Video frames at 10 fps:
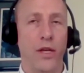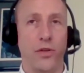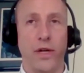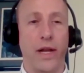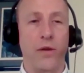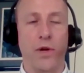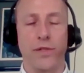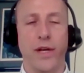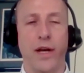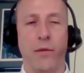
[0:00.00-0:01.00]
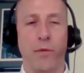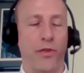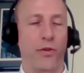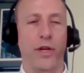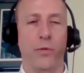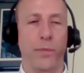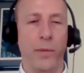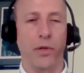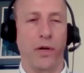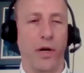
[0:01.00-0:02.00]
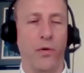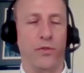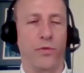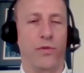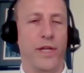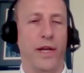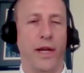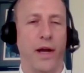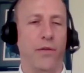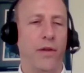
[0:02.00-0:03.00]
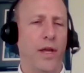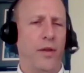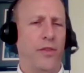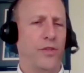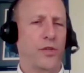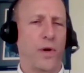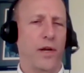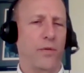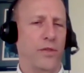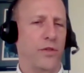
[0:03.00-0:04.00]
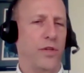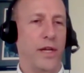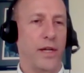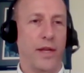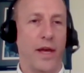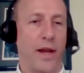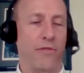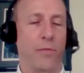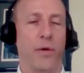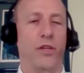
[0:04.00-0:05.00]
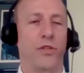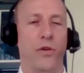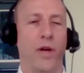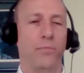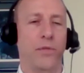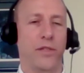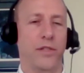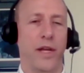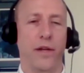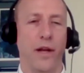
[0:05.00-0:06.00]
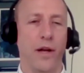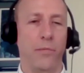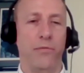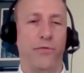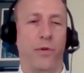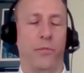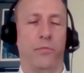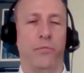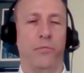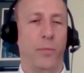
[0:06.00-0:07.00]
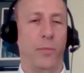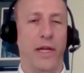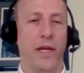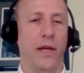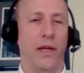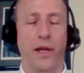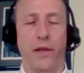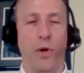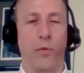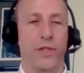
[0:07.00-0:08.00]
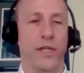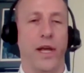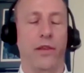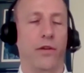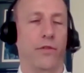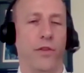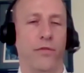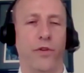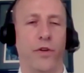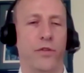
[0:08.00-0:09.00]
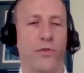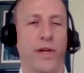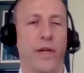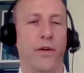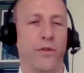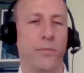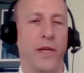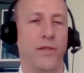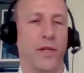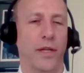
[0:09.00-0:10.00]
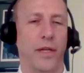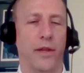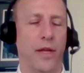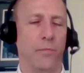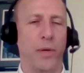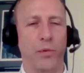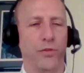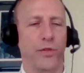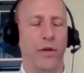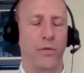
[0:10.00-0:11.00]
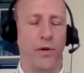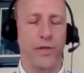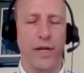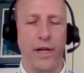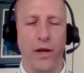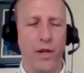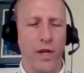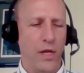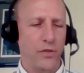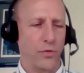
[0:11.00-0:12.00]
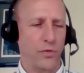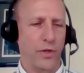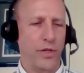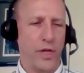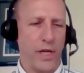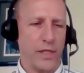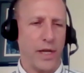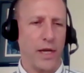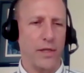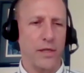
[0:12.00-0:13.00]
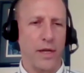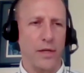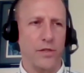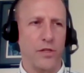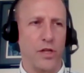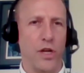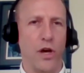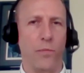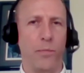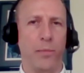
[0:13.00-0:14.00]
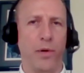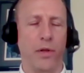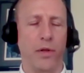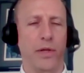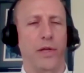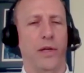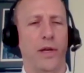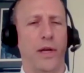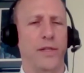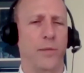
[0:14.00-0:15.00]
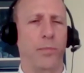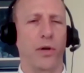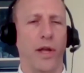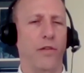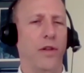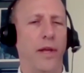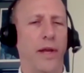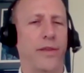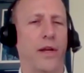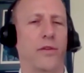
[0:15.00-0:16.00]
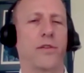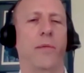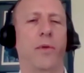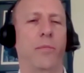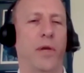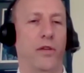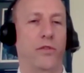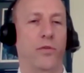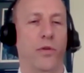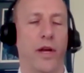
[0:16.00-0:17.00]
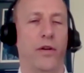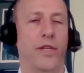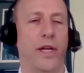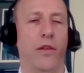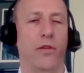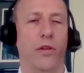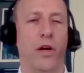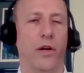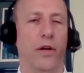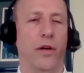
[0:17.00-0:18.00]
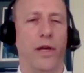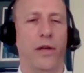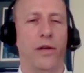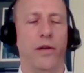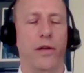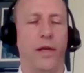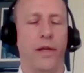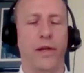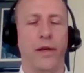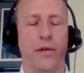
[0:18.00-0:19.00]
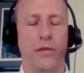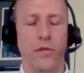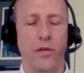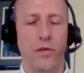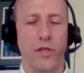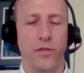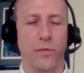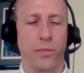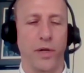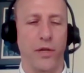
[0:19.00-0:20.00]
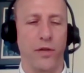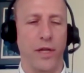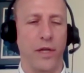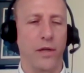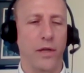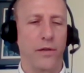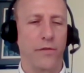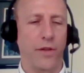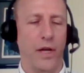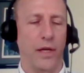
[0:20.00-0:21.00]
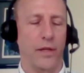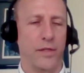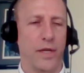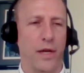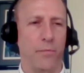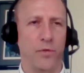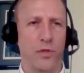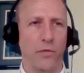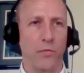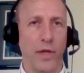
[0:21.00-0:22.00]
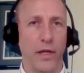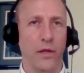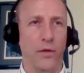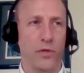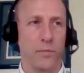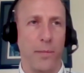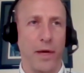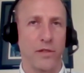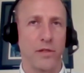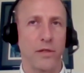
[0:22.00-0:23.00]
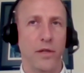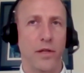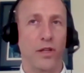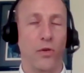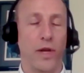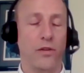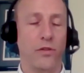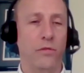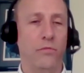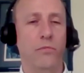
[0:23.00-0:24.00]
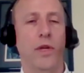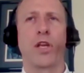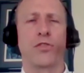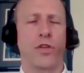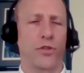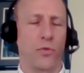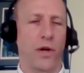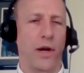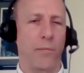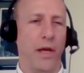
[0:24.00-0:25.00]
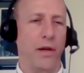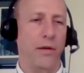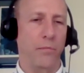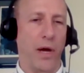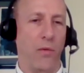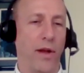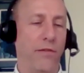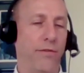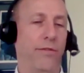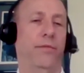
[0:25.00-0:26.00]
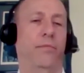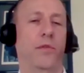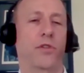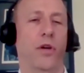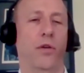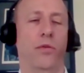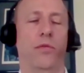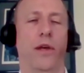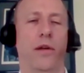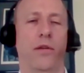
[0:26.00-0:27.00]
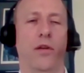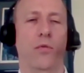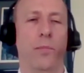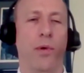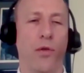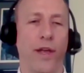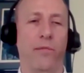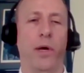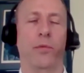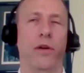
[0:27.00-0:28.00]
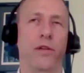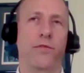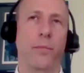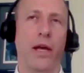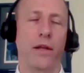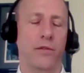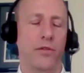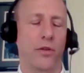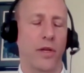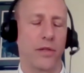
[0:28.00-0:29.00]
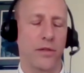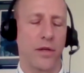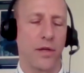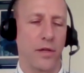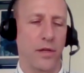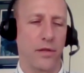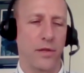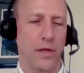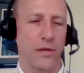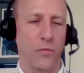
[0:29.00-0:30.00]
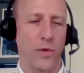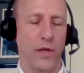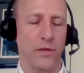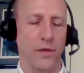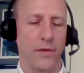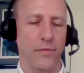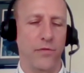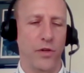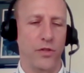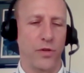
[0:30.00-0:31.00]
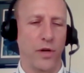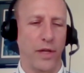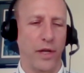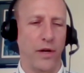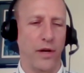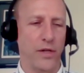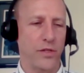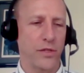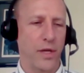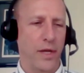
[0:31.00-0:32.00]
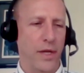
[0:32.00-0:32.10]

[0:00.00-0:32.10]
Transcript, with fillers: So at any one time, a third of your people are always rotating out. This squadron was unique in that everybody showed up to stand it up from the beginning, and we were together for the first three years basically, and then people started rotating out. So it was really unique to get to know people at a deeper level at that assignment because you were there together longer and and uh, did some pretty unique flying at the time. So England was my best location. It's also where I met my wife. So that, you know, we both have memories from that. So that uh, that, that weighs uh, very strongly on our hearts.